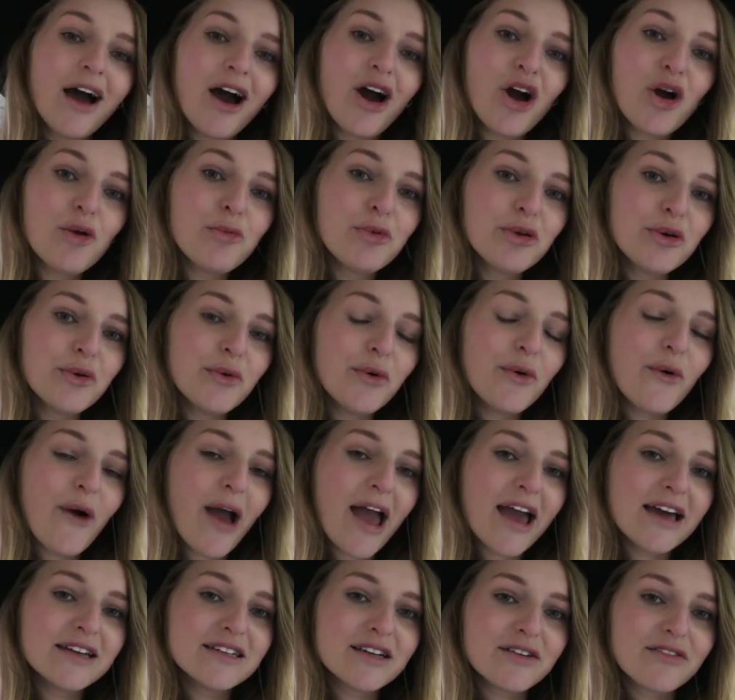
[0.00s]
I hope you all
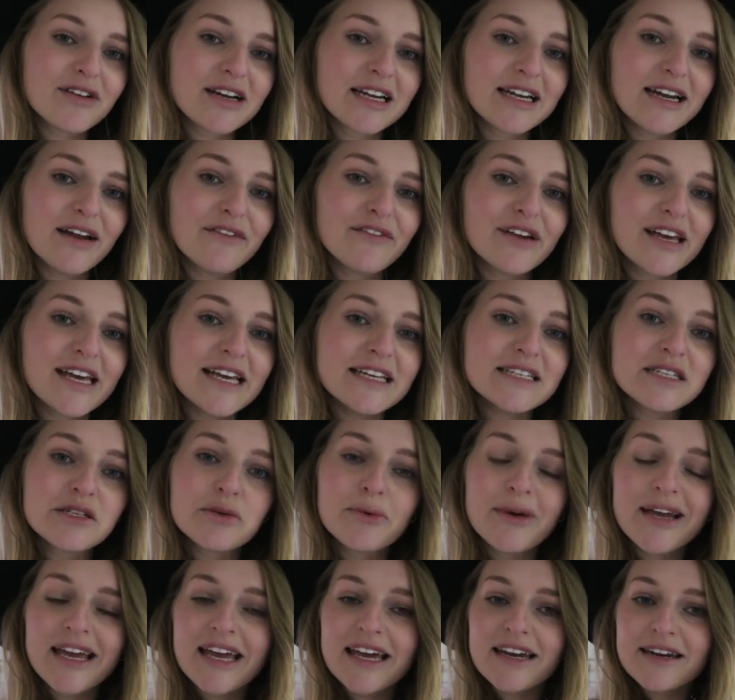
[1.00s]
had a really lovely Easter
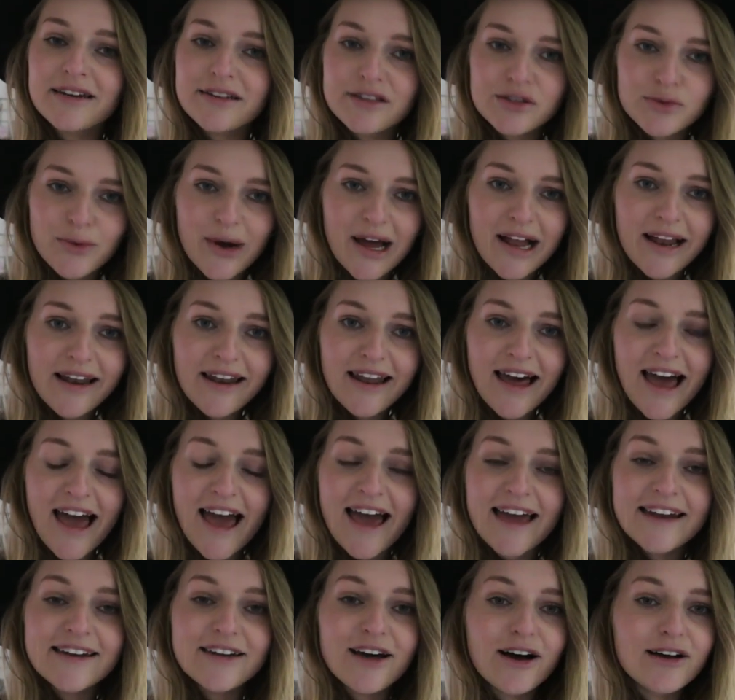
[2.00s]
weekend as well,
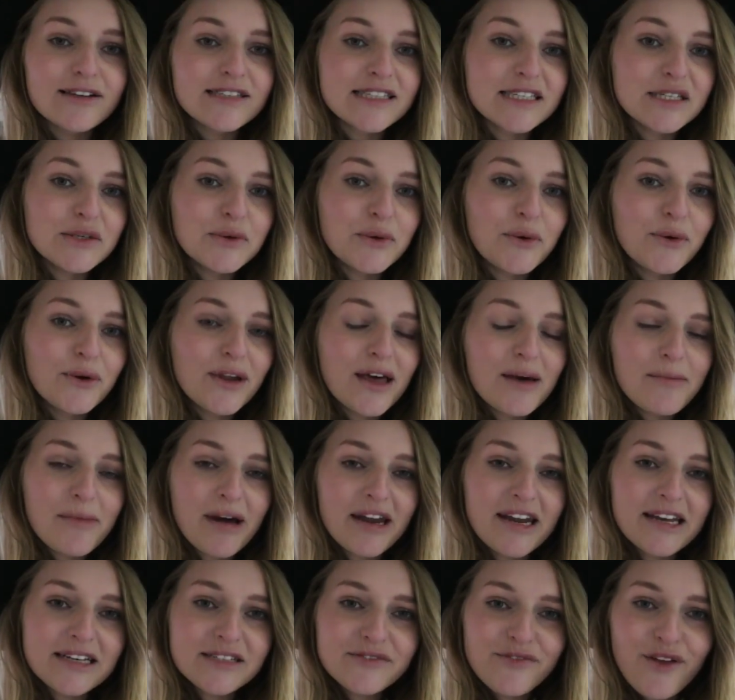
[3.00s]
and I'll see you all in my
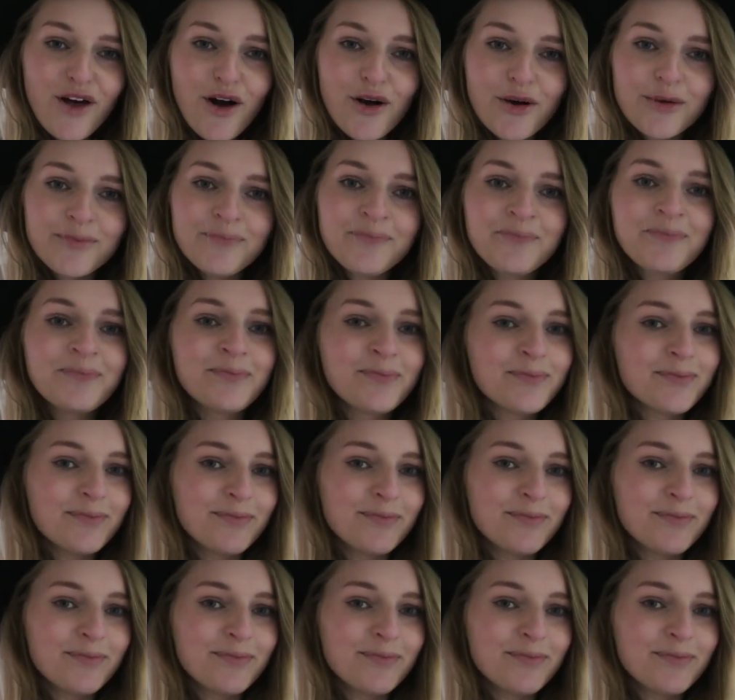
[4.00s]
next vlog.